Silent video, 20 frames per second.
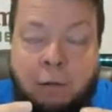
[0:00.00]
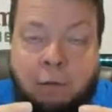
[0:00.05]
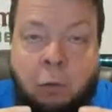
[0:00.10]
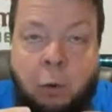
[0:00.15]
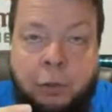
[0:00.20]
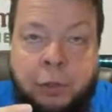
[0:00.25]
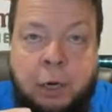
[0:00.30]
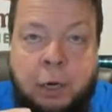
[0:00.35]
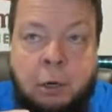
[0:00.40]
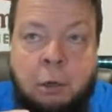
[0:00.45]
of
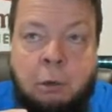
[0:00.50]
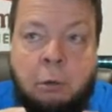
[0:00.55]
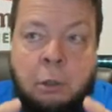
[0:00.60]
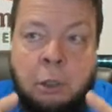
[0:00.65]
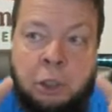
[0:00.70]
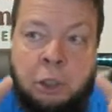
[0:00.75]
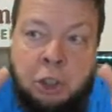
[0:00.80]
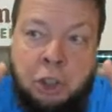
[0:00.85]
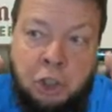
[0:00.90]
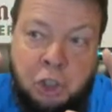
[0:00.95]
what they do
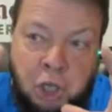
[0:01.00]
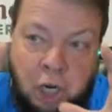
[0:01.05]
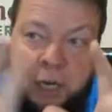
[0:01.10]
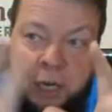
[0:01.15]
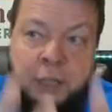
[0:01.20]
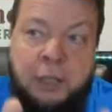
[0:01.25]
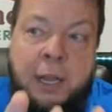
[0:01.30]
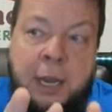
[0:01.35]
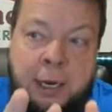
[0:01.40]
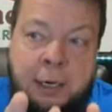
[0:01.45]
is
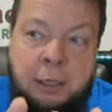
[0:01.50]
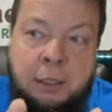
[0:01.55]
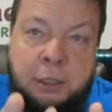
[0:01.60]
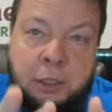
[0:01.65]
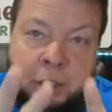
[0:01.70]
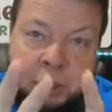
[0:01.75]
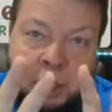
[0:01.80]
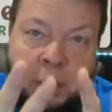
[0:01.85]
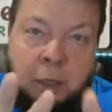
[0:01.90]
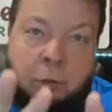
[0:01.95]
shutting that
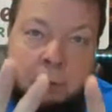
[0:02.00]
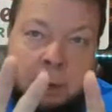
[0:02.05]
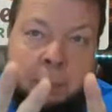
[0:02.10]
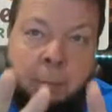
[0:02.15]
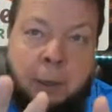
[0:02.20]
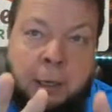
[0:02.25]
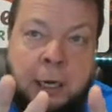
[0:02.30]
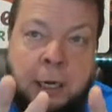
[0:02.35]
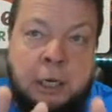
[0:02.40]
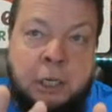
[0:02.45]
cell
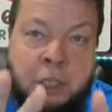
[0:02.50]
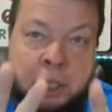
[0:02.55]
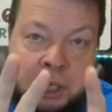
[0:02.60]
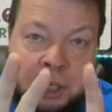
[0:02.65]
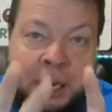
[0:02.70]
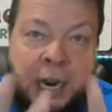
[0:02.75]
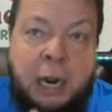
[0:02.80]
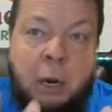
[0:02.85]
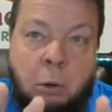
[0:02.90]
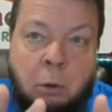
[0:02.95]
replication
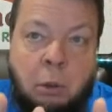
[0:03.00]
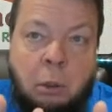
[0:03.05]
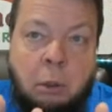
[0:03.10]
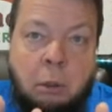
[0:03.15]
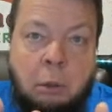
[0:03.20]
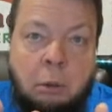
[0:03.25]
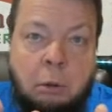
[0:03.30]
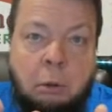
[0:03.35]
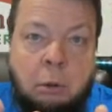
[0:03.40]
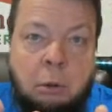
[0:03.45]
down,
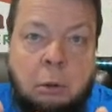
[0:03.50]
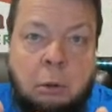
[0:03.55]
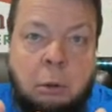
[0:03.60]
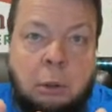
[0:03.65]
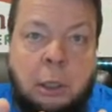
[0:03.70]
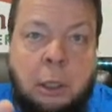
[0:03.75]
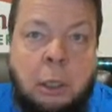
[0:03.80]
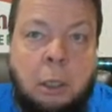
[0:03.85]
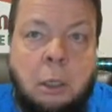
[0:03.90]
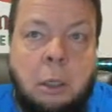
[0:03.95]

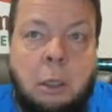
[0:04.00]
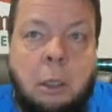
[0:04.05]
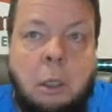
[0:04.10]
okay?